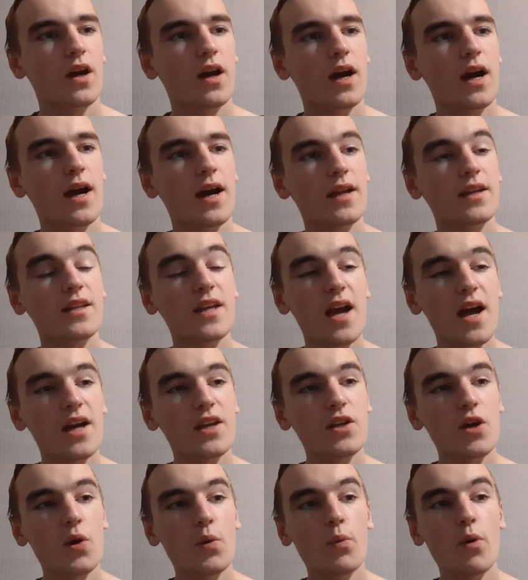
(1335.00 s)
And yeah, I
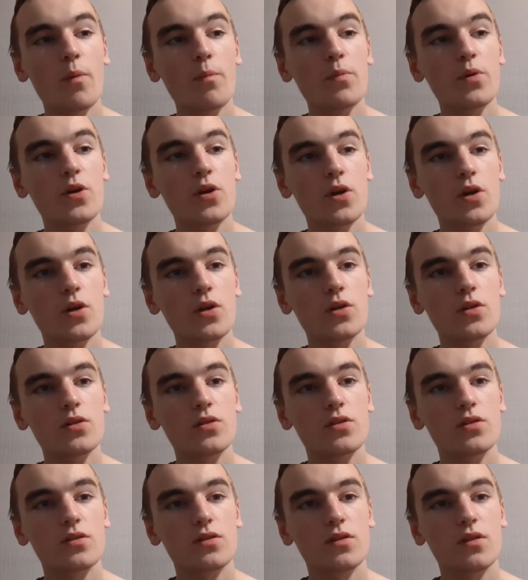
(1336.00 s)
don't one
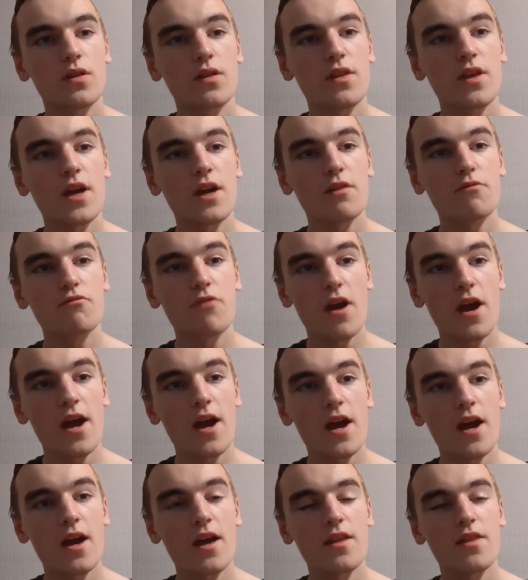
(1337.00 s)
because they're
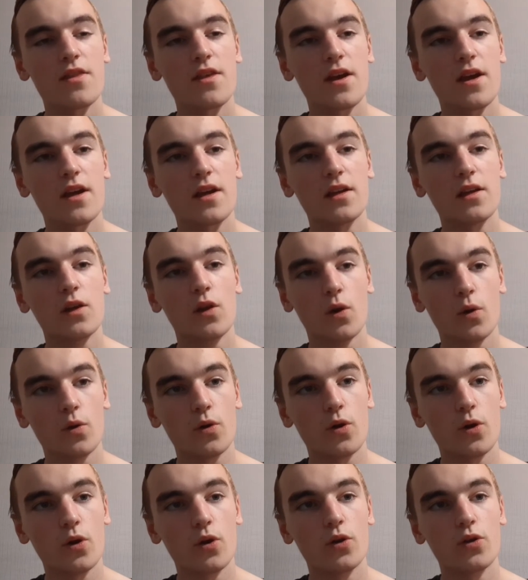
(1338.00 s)
rare, they look
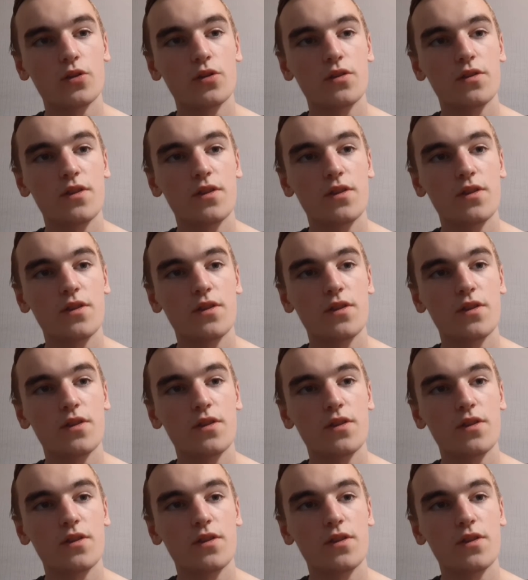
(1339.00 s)
good,